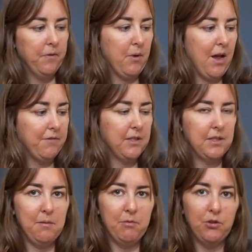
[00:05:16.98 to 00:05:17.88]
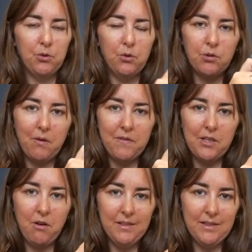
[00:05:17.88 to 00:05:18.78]
We'll have to see, but shorts are
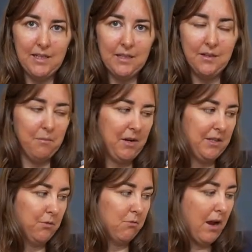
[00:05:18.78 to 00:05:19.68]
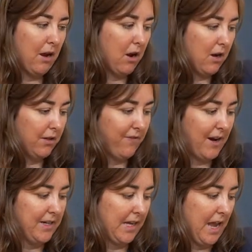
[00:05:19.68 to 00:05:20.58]
obviously not in season at the minute, so it was quite hard
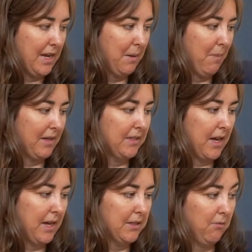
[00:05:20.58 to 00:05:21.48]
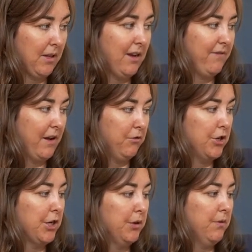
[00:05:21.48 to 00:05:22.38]
finding any in my size, so I'm glad I found
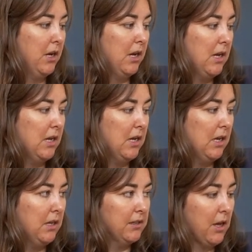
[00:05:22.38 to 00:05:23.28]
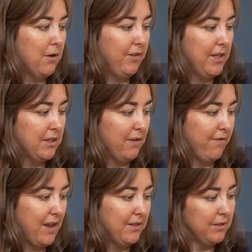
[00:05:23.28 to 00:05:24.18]
two. So hopefully these are
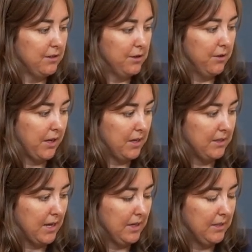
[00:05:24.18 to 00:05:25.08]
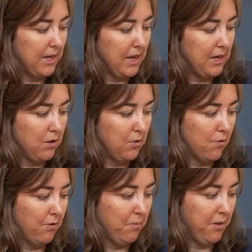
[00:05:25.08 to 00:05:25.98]
fine. This is a UK size 10,
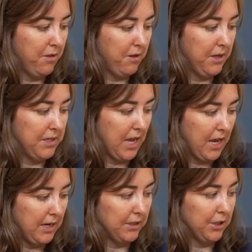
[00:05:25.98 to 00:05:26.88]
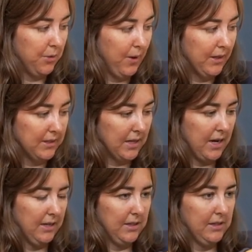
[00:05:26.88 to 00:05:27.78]
Europe 38, US
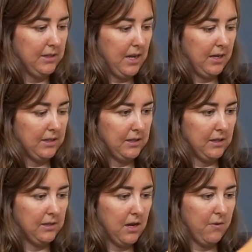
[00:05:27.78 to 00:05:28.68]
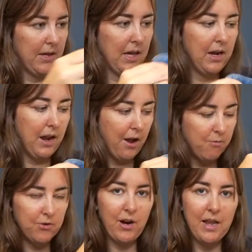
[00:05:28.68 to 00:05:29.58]
size 6. So again, I'll
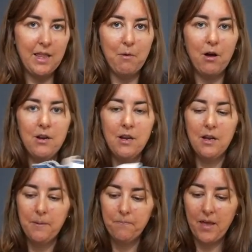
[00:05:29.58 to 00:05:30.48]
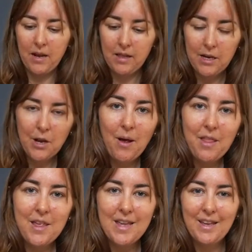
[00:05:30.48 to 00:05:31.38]
be trying them on and I'll let you know what
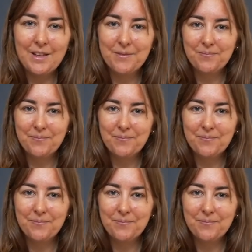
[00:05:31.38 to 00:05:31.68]
I think.